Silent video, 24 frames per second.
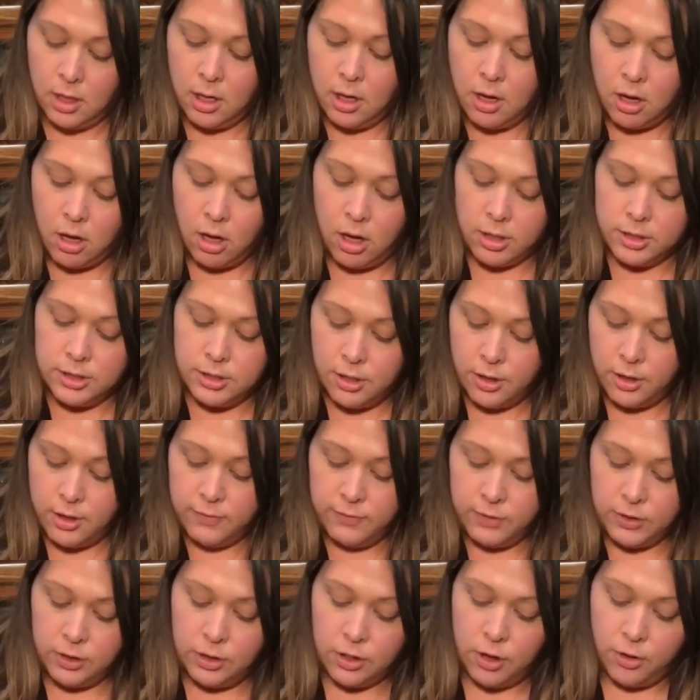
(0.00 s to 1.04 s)
Also,
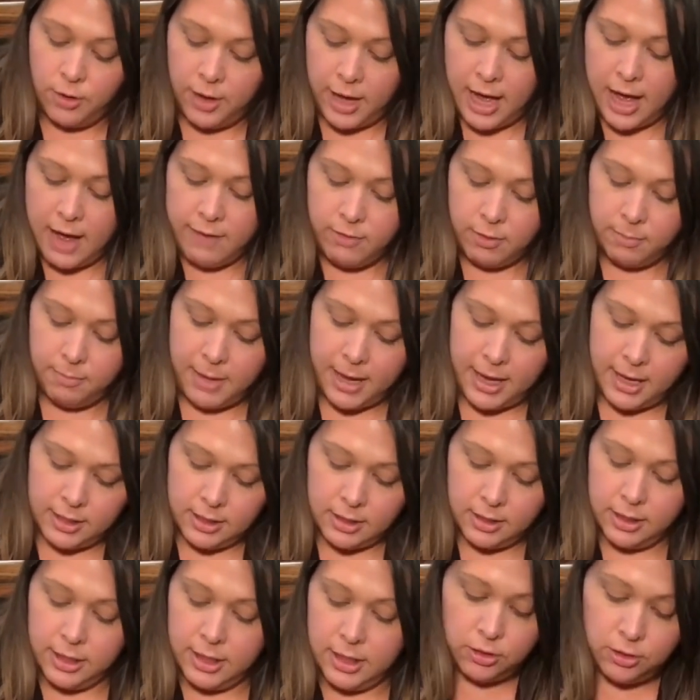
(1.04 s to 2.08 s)
if you don't have a
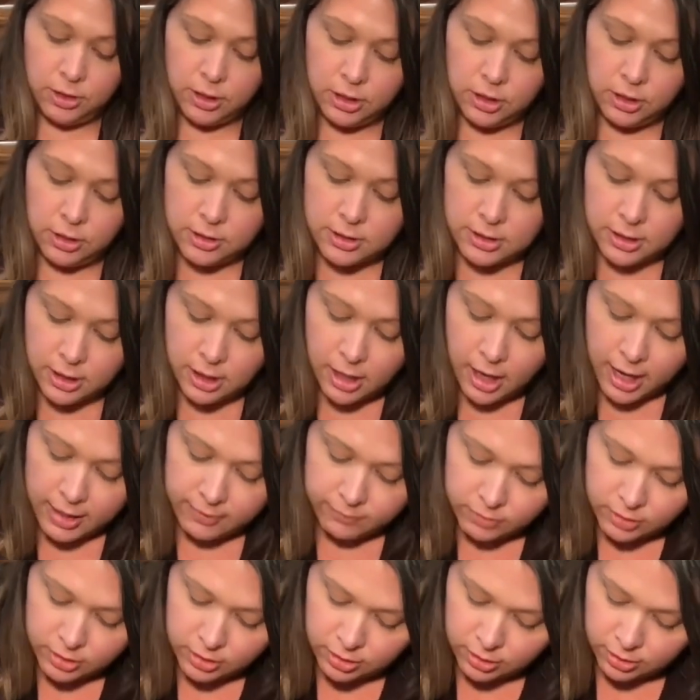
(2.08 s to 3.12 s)
mandolin, you can use a
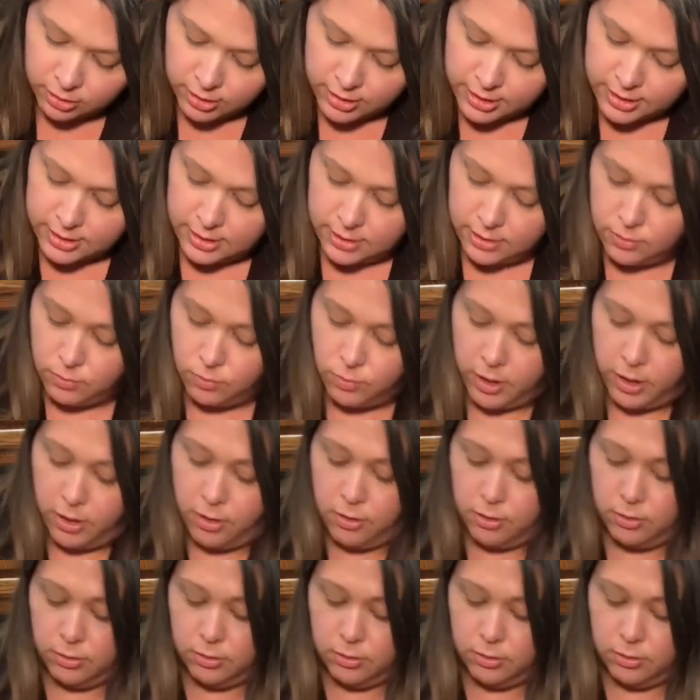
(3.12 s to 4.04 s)
knife to do this as well.